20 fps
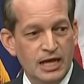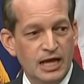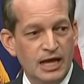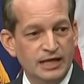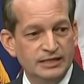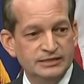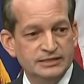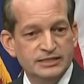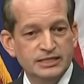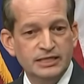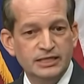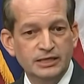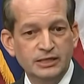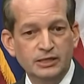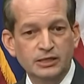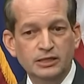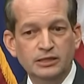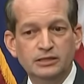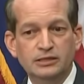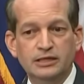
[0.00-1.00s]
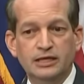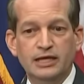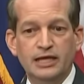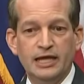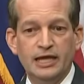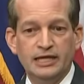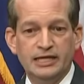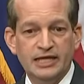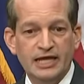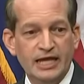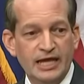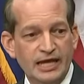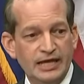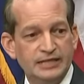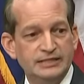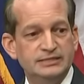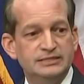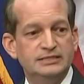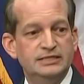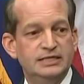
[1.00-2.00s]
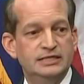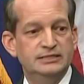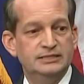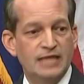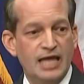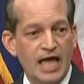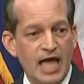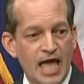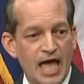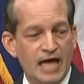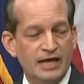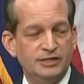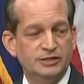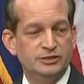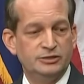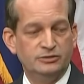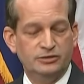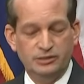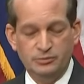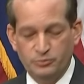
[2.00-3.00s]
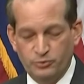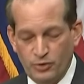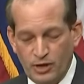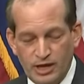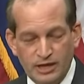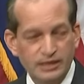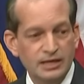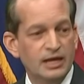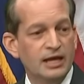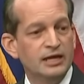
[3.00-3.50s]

until a case is actually brought.